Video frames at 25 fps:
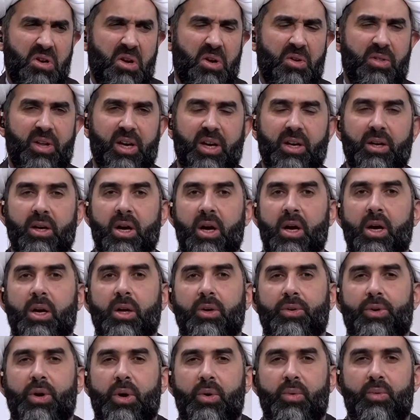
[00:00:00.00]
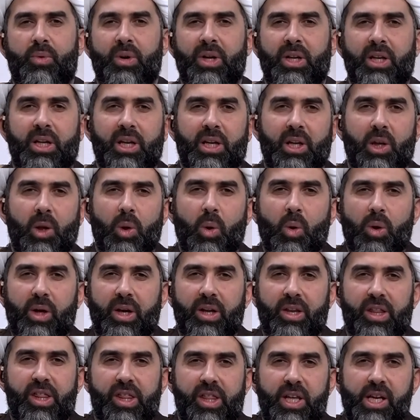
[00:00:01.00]
they don't really look at
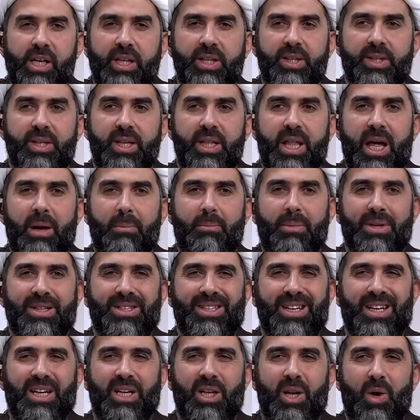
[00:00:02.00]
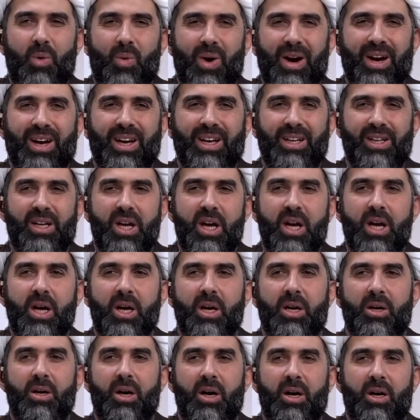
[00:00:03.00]
things in that particular way
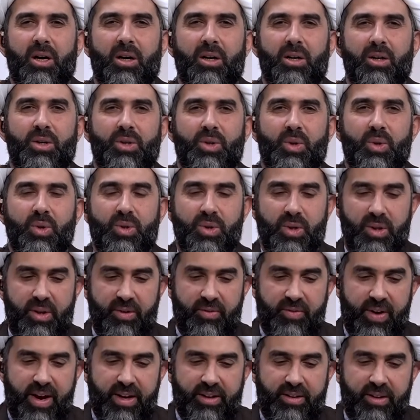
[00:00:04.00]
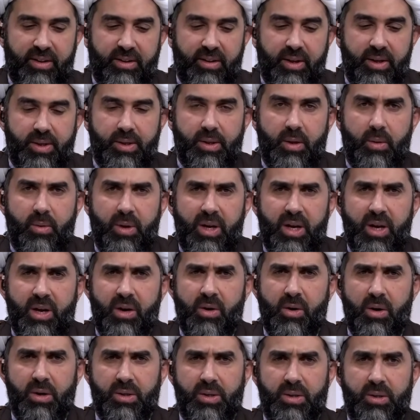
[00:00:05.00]
uh, due to the fact that they're so
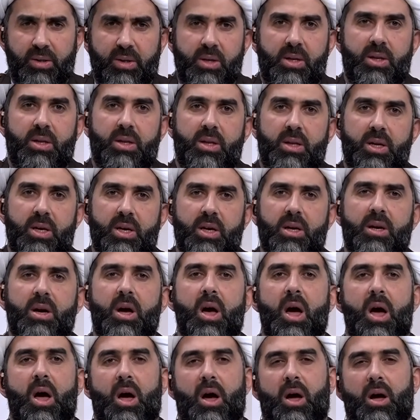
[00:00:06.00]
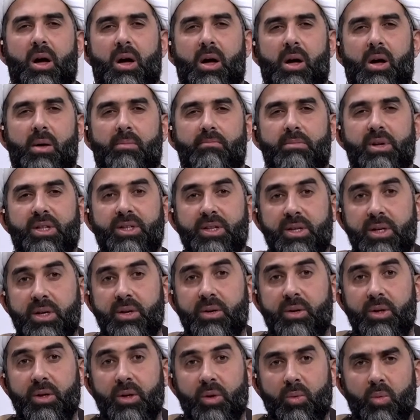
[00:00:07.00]
engrossed in the uh,
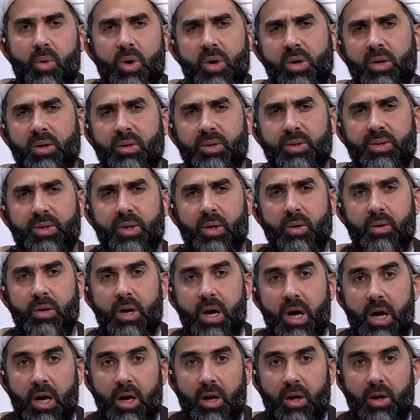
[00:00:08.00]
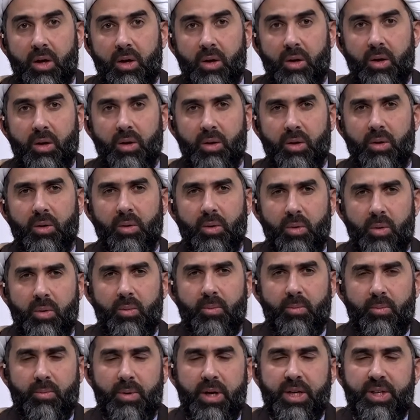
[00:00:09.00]
material world. So uh, look,
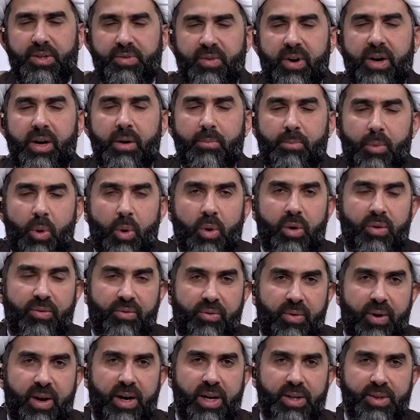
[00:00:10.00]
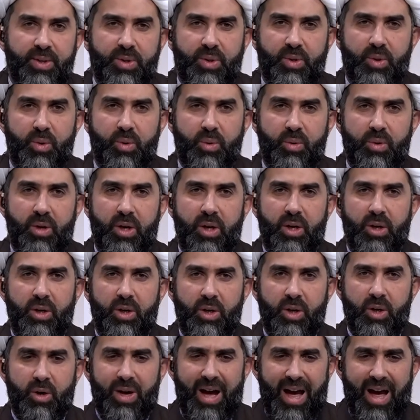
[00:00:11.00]
it's very important for us to, you know,